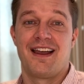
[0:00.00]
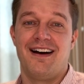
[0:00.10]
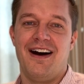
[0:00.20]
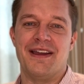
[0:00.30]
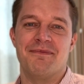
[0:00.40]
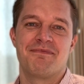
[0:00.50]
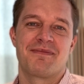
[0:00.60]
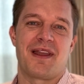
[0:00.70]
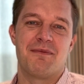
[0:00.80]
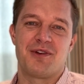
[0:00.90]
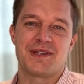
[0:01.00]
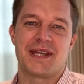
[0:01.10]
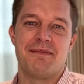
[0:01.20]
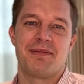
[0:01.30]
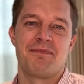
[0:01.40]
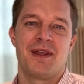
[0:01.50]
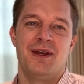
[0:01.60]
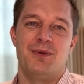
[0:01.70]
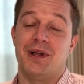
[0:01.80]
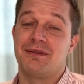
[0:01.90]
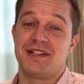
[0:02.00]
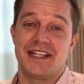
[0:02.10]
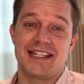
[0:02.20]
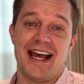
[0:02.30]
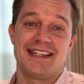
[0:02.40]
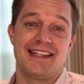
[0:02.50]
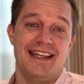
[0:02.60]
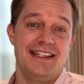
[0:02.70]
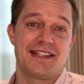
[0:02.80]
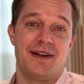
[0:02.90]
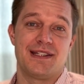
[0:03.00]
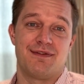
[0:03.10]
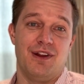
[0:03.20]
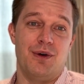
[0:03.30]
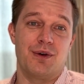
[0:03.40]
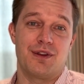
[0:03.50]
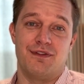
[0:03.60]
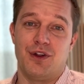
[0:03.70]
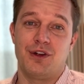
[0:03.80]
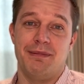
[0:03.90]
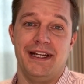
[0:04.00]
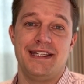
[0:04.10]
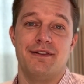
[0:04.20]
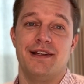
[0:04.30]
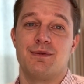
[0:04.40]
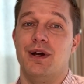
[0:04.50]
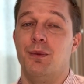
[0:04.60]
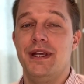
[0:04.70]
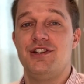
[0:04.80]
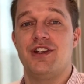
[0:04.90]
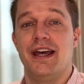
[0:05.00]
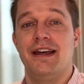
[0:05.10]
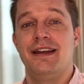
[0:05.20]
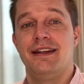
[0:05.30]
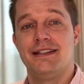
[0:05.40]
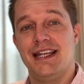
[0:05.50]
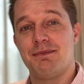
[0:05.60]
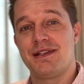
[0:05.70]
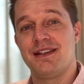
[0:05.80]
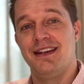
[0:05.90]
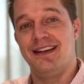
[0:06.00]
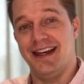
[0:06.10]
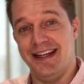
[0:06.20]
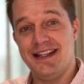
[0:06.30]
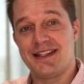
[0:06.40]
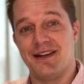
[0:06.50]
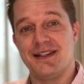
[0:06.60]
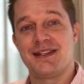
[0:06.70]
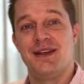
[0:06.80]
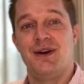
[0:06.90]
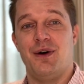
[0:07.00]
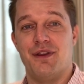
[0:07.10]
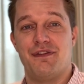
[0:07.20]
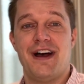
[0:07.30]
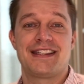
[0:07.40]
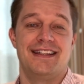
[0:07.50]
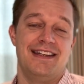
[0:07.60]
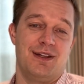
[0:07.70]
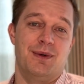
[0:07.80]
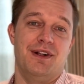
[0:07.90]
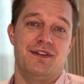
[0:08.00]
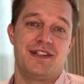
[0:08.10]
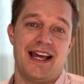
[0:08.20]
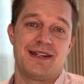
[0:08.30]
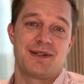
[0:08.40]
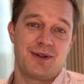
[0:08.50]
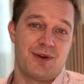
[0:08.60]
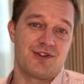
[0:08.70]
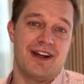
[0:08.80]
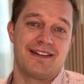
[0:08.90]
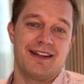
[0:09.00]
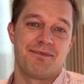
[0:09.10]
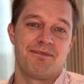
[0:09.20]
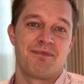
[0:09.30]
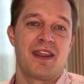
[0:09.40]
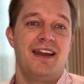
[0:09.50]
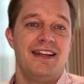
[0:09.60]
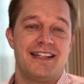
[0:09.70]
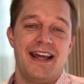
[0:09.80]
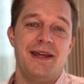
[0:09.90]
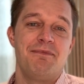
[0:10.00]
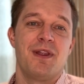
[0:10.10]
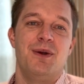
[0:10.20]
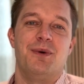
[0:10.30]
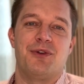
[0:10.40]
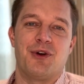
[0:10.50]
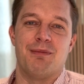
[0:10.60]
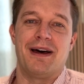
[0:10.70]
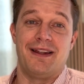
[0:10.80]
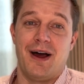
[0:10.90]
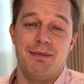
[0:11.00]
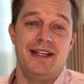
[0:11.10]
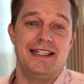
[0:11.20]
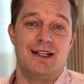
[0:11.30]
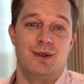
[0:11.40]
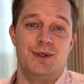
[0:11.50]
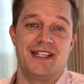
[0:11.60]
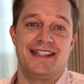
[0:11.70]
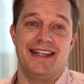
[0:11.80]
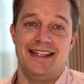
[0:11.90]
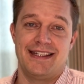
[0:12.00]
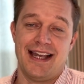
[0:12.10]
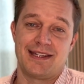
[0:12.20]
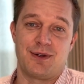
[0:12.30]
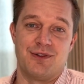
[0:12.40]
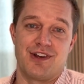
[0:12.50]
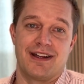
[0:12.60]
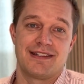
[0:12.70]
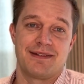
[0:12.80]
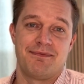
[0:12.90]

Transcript: Hi, I'm Chris Kemp. Welcome to the SaaS Insights vlog, the vlog mini-series where we share tips and insights on the fascinating world of SaaS contracting. Today, we'll talk about liability clauses in SaaS contracts.